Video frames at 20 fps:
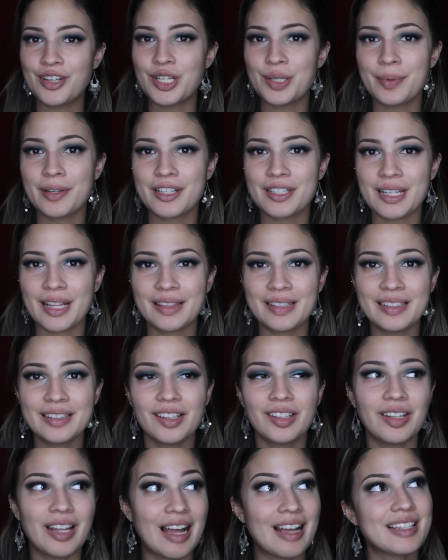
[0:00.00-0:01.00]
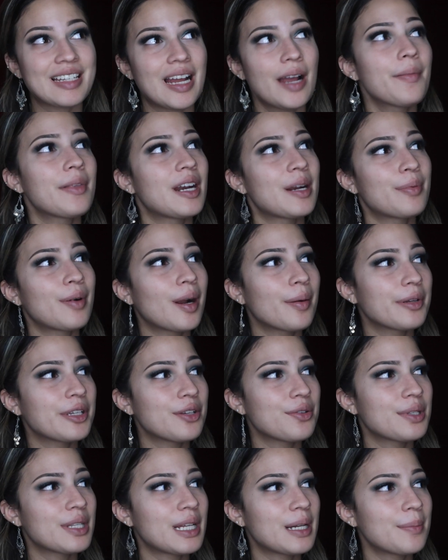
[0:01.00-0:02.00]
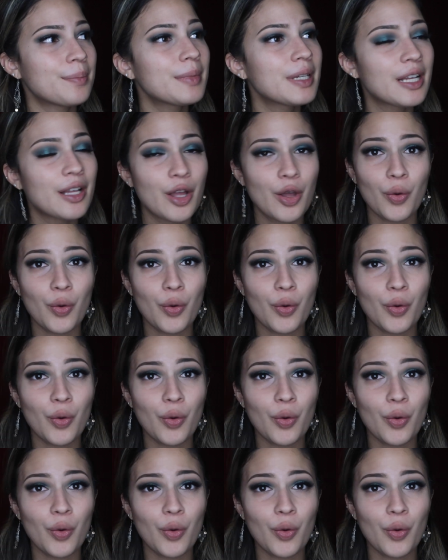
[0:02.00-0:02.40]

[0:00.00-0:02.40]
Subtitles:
just because I think the last time that I probably used them